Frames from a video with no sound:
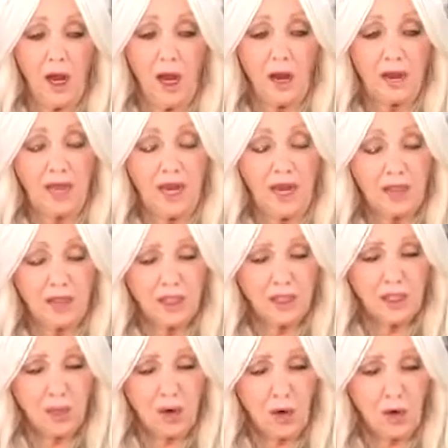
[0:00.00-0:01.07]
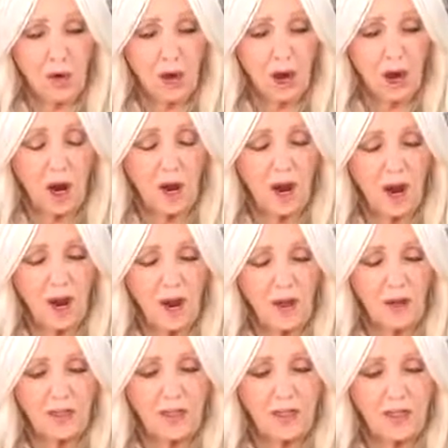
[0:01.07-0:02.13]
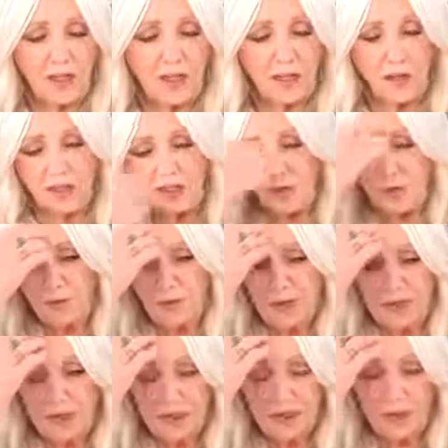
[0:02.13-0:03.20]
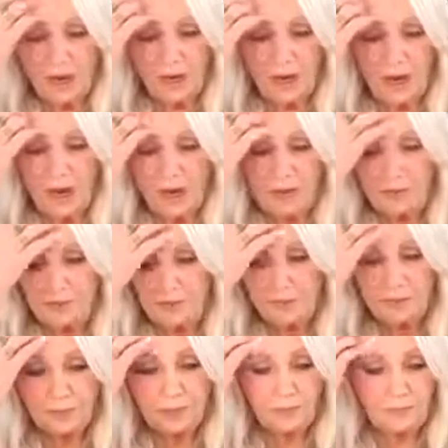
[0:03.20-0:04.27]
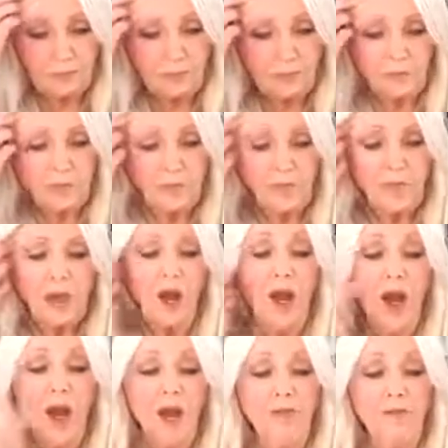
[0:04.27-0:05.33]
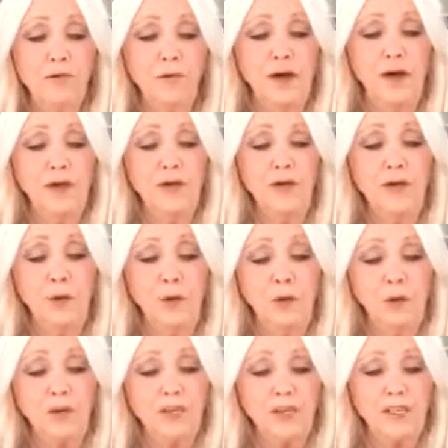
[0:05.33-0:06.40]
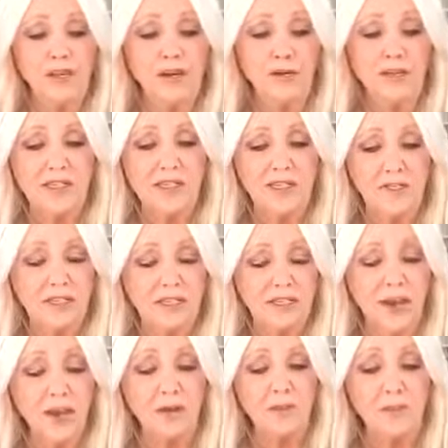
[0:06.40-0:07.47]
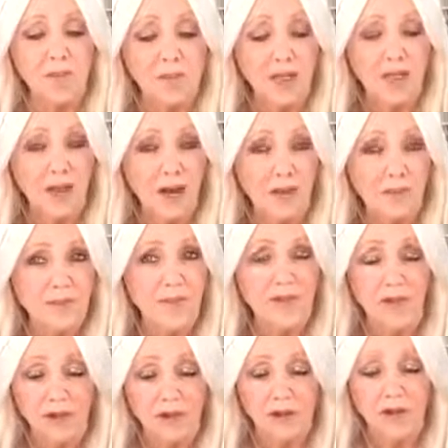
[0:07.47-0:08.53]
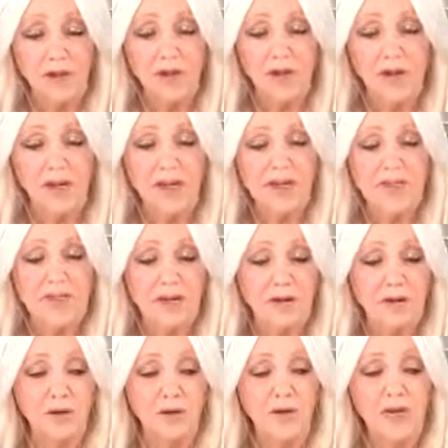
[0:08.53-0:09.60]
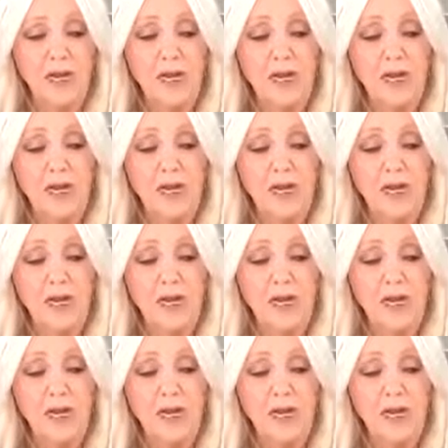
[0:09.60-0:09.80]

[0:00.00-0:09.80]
Okay, so this is a question from Instagram. I have read all the series of The Secret many times, including The Greatest Secret.